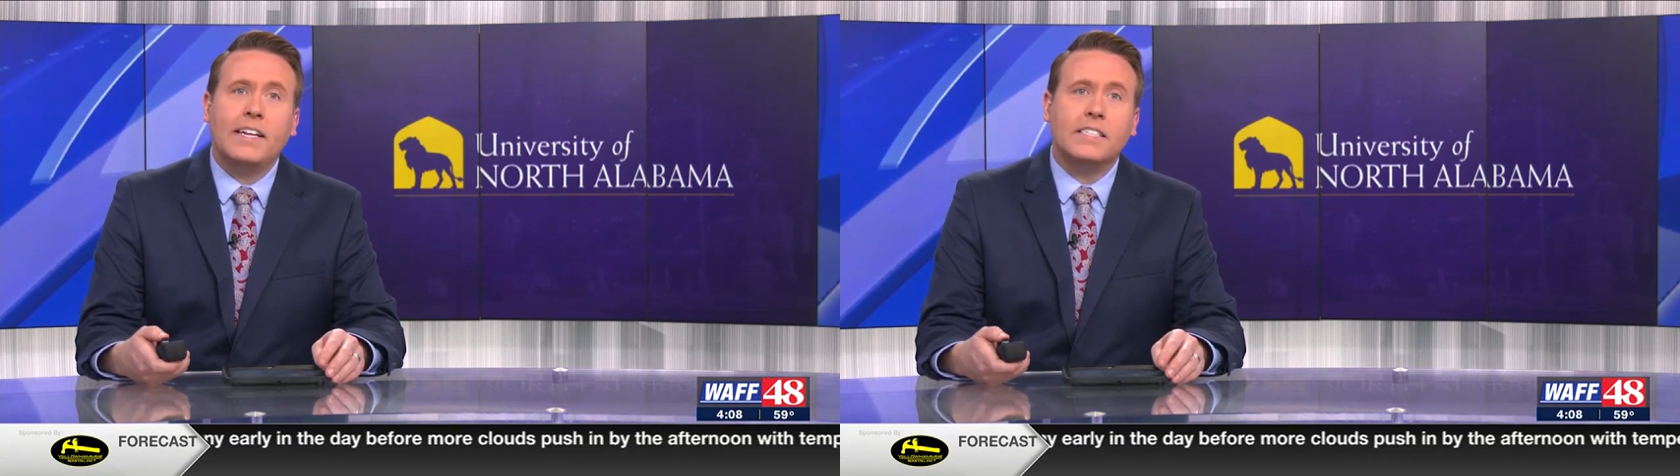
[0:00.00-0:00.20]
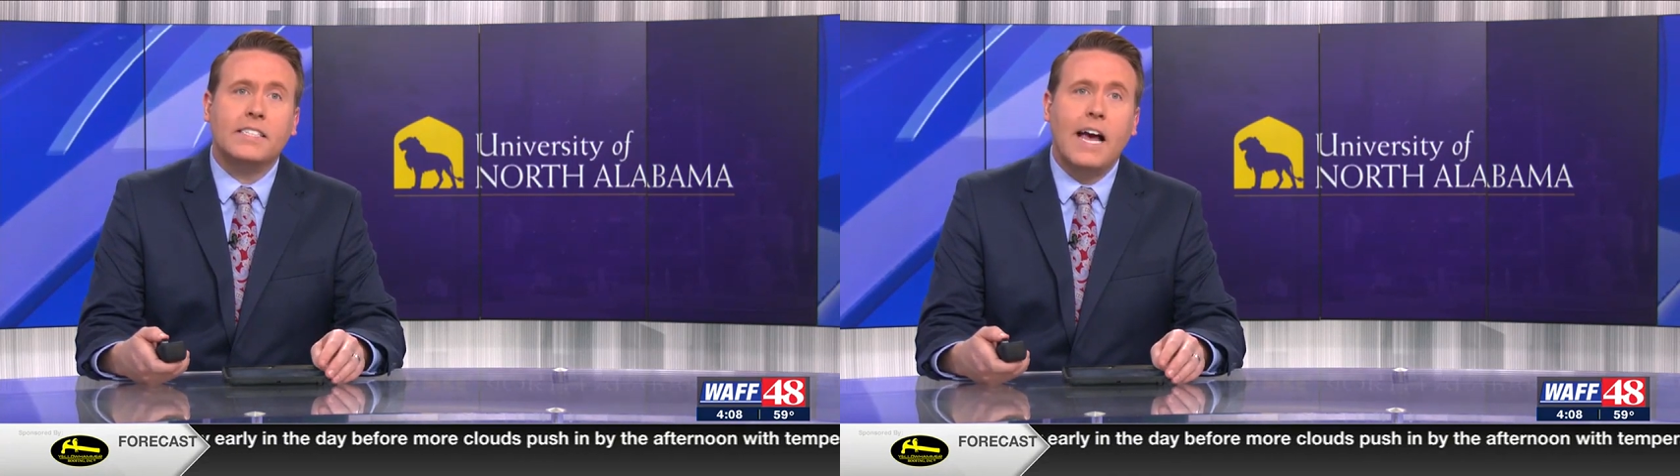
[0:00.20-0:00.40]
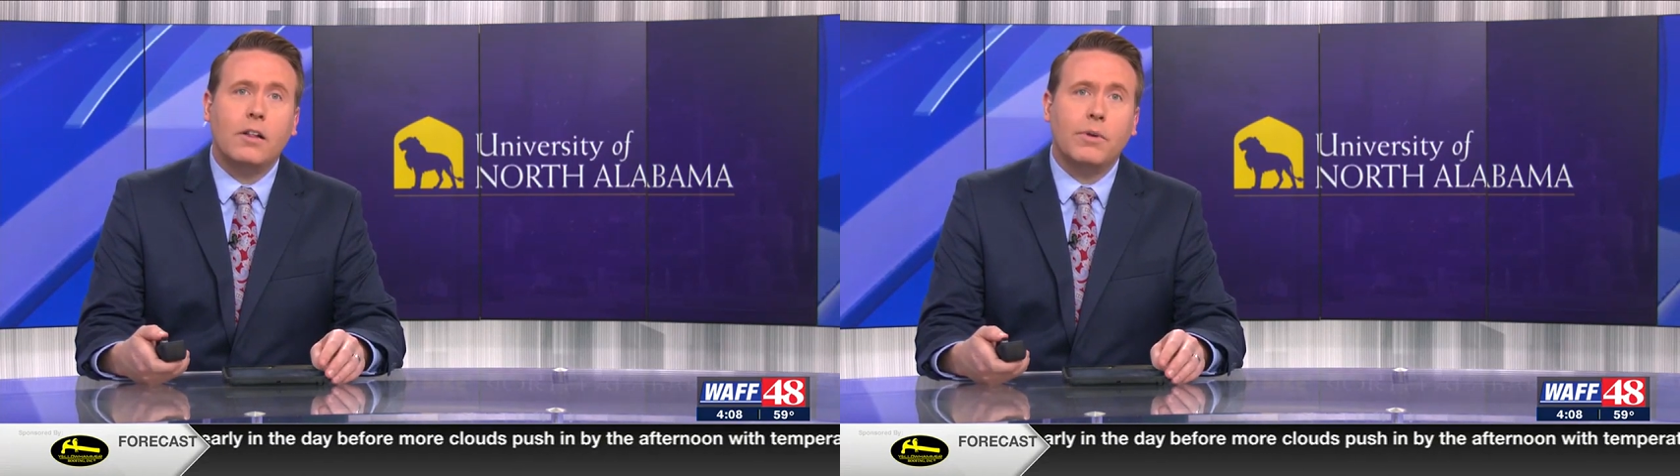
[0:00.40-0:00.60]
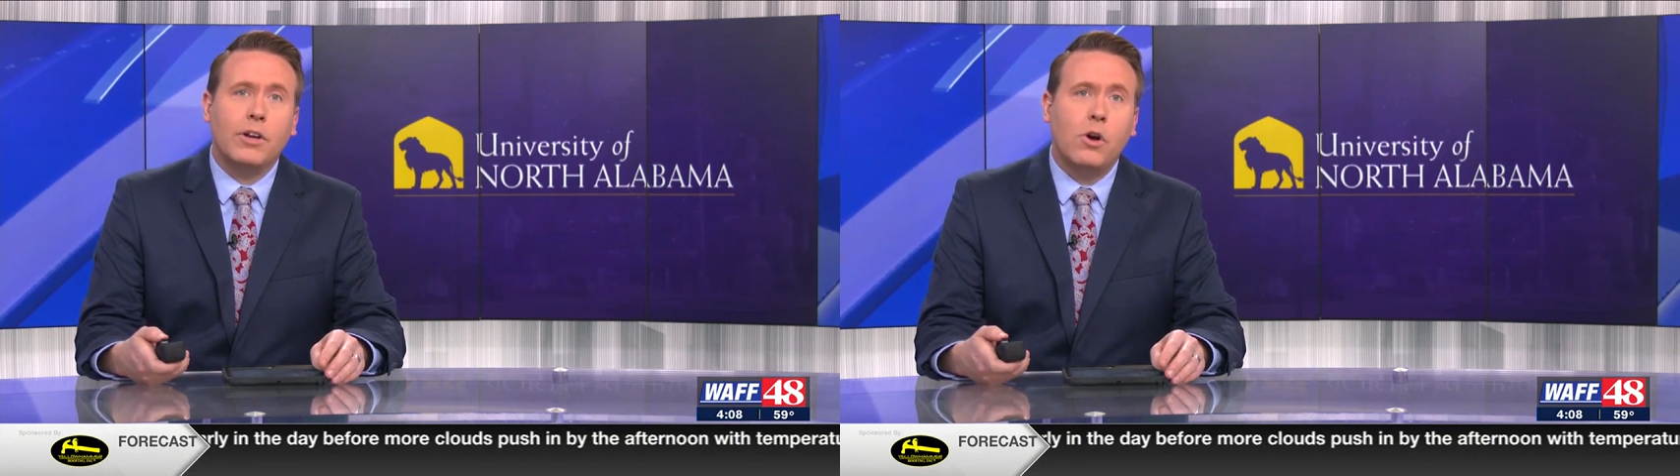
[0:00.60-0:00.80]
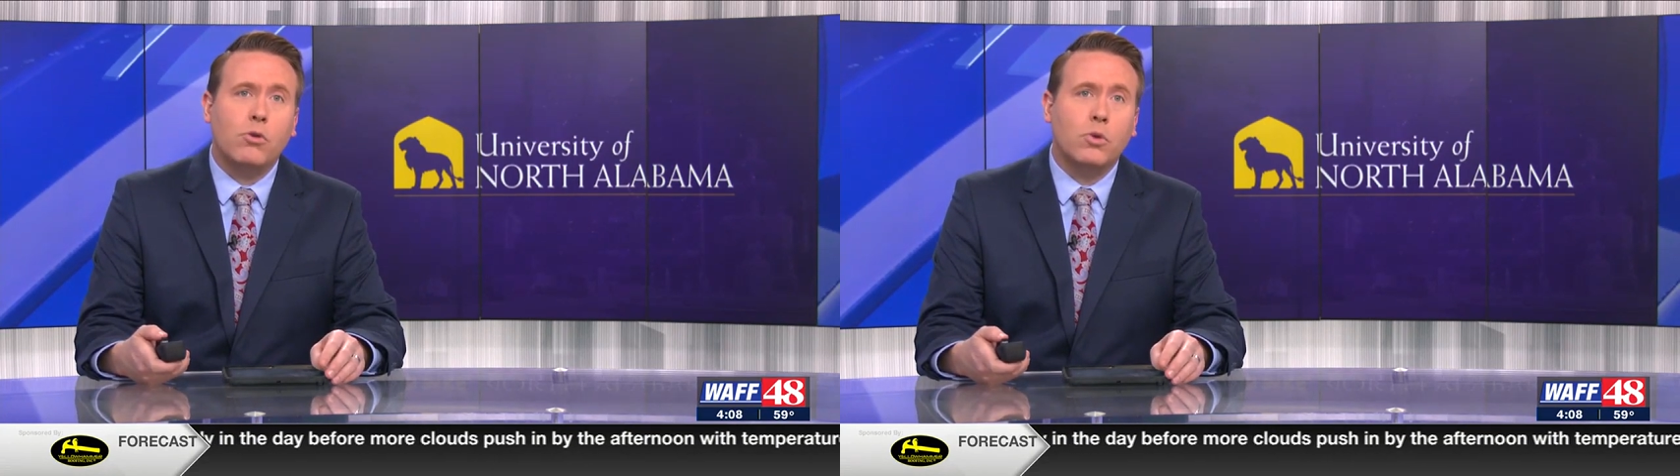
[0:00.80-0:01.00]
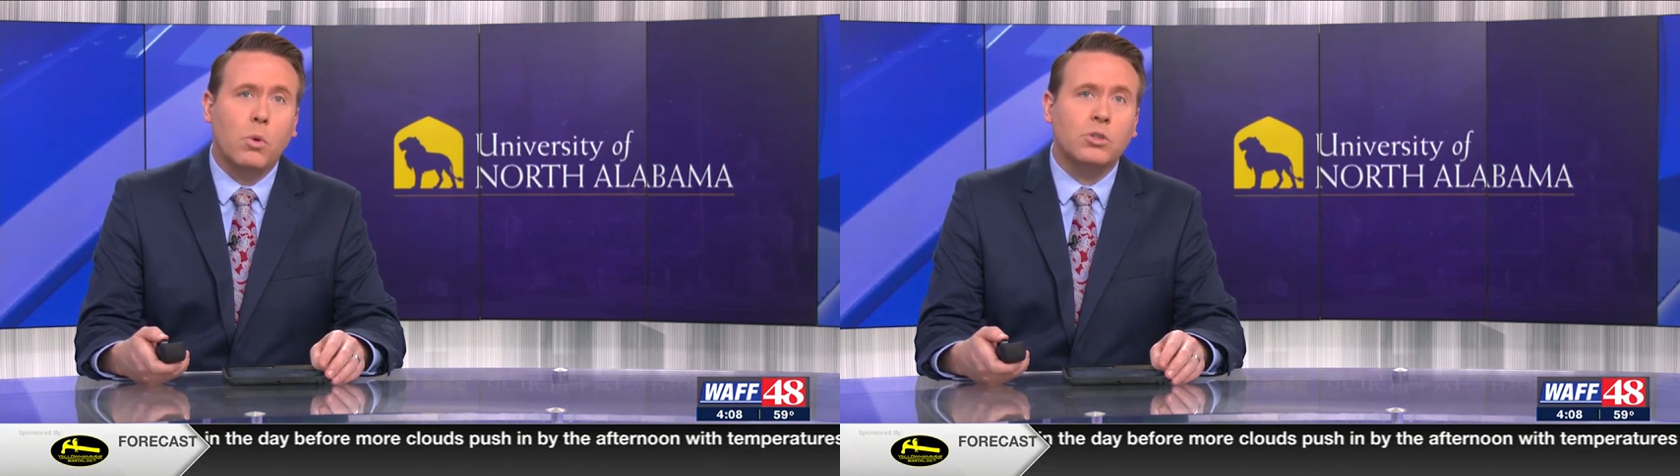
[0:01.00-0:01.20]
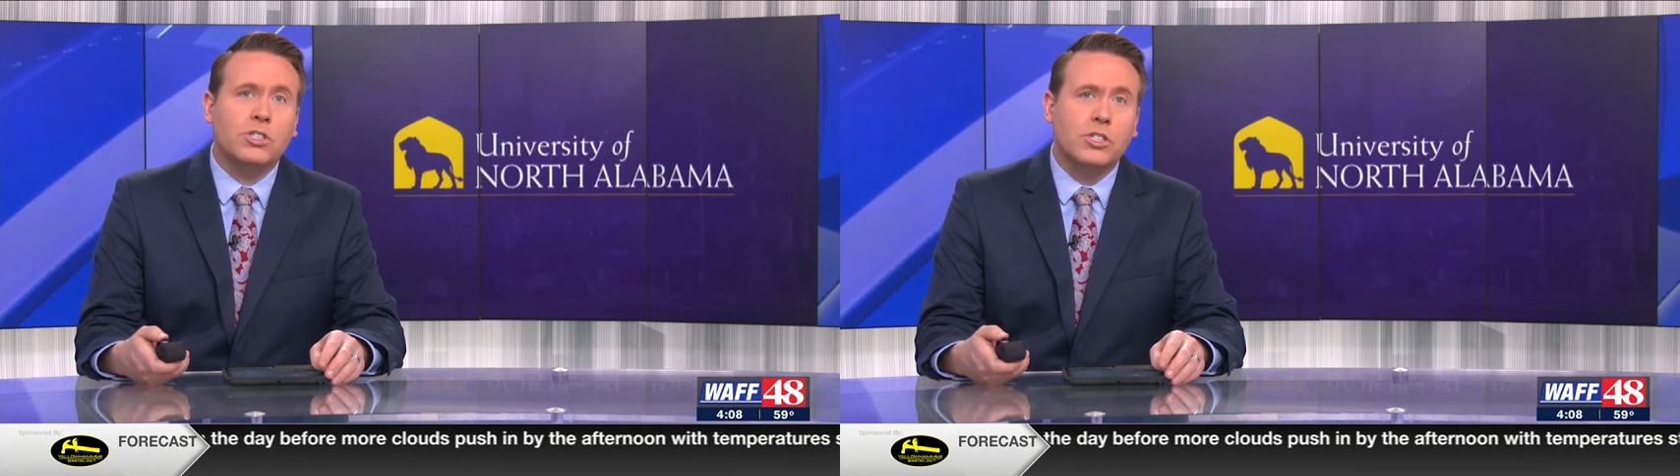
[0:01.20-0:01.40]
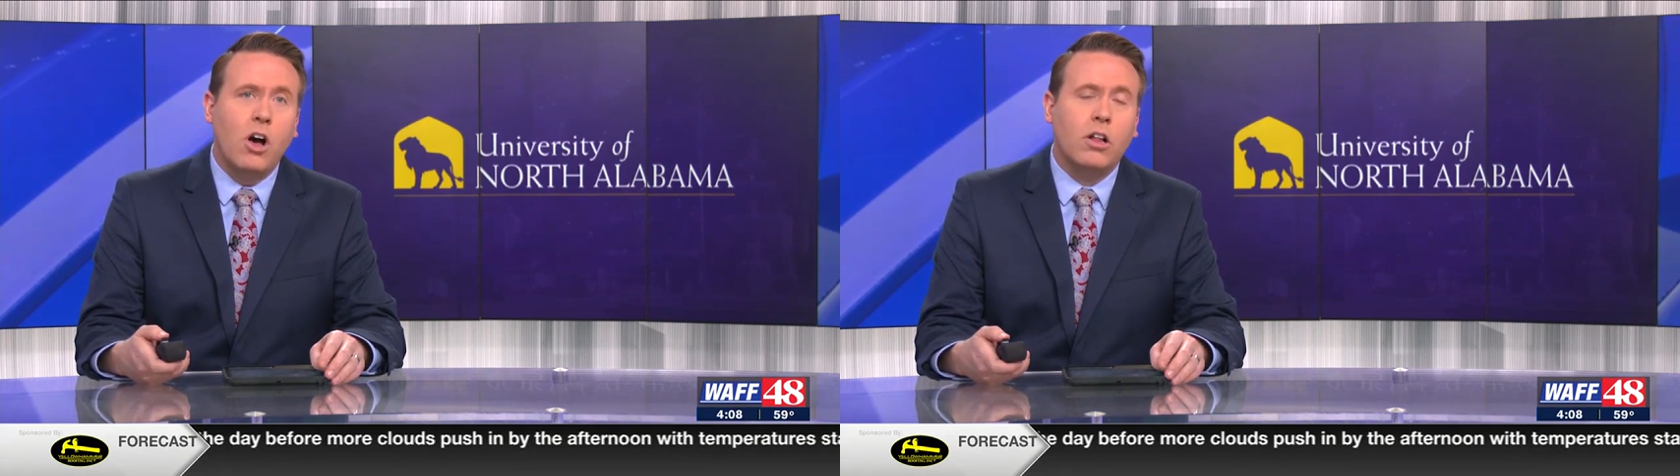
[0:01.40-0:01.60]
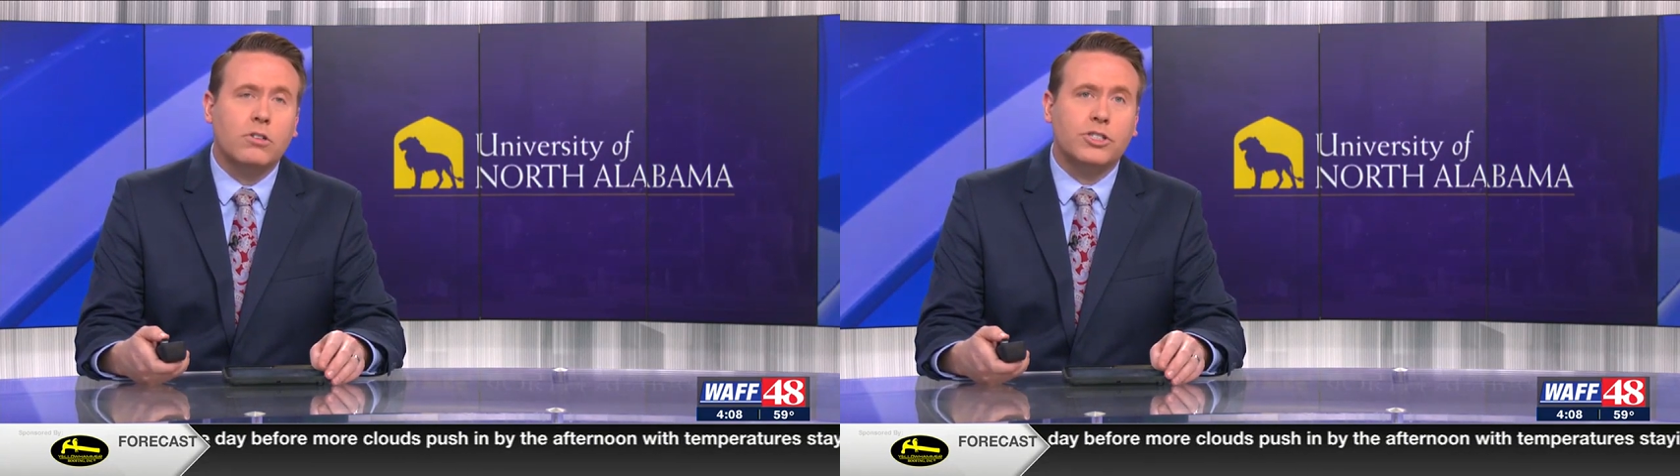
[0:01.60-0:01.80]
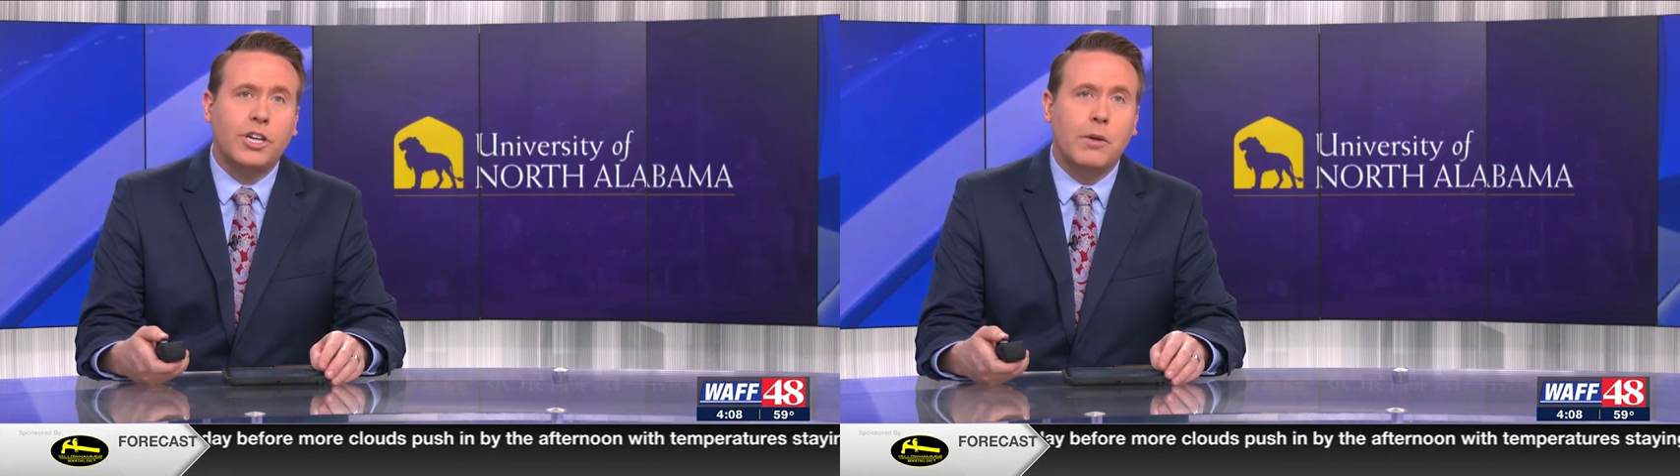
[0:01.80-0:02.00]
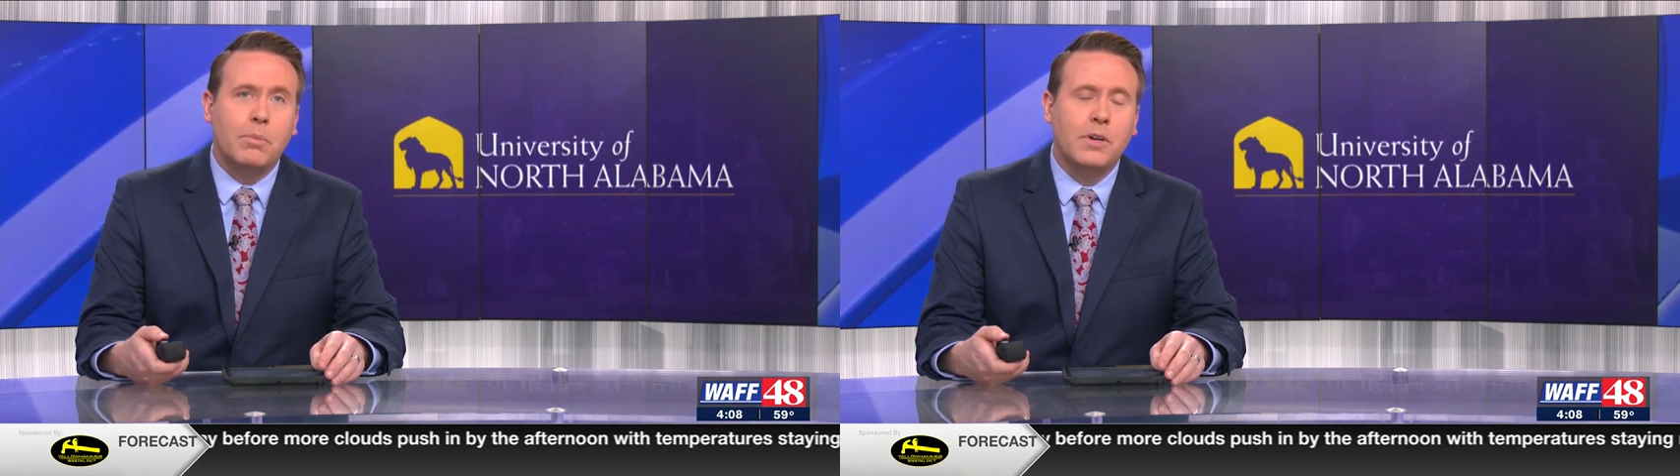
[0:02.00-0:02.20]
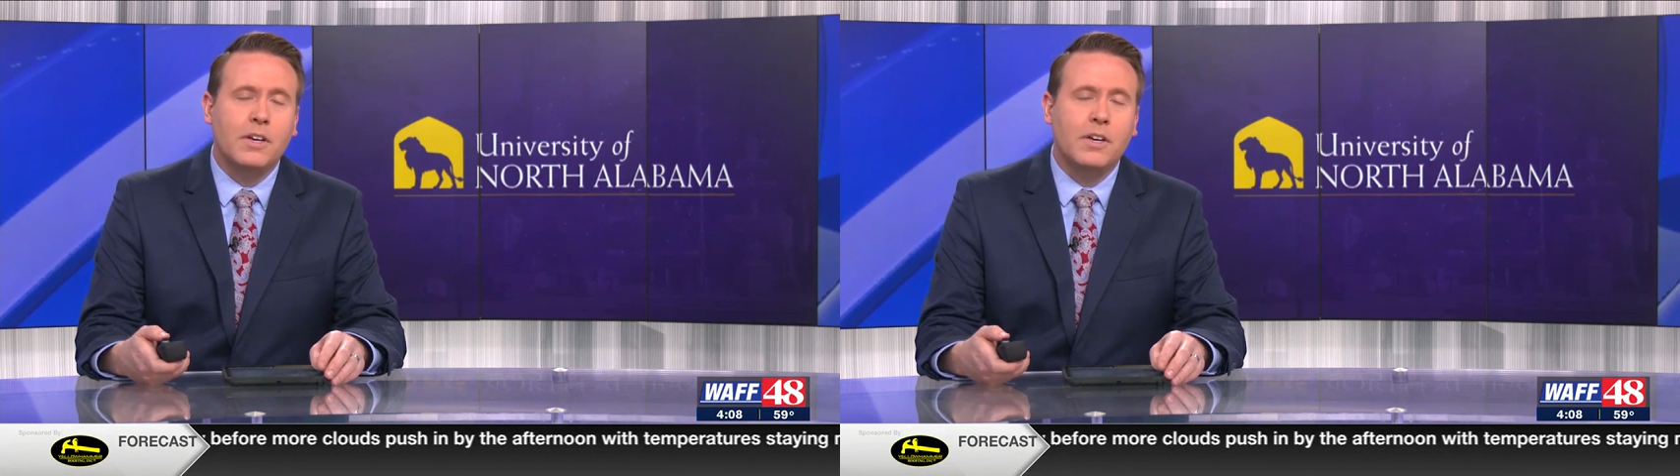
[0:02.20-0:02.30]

his salary to go towards a scholarship.